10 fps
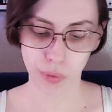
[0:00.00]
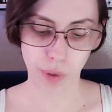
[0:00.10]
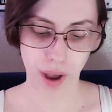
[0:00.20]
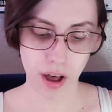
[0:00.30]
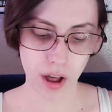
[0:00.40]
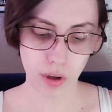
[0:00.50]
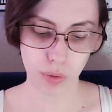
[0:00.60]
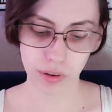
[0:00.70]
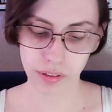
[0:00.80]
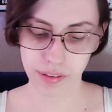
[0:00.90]
how
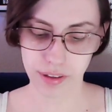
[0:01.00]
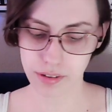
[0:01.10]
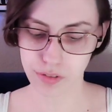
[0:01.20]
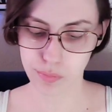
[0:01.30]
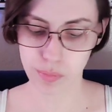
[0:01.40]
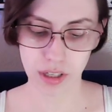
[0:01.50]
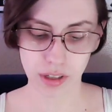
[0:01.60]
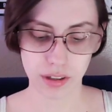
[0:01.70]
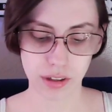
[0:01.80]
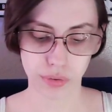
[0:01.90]
will things
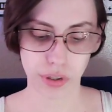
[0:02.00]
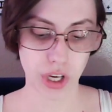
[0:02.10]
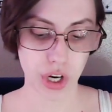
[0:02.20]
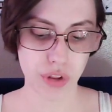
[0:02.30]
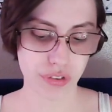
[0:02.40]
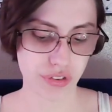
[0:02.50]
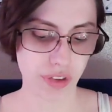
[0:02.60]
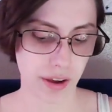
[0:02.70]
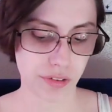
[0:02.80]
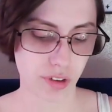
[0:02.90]
be for the earth
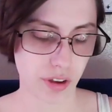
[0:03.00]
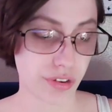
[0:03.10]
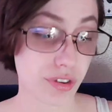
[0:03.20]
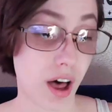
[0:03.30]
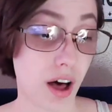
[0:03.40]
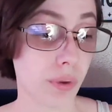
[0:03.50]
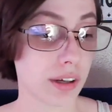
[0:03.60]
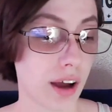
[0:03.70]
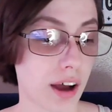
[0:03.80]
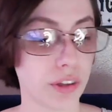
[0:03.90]
signs on Samhain
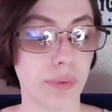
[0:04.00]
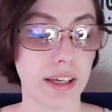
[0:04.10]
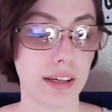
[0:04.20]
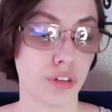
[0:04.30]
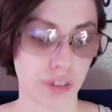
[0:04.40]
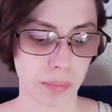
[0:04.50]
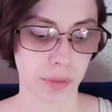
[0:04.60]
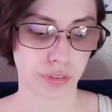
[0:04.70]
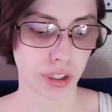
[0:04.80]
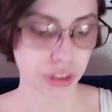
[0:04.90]
Halloween November
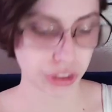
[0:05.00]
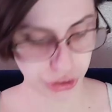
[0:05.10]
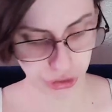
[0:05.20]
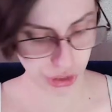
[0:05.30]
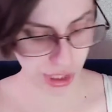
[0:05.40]
1st?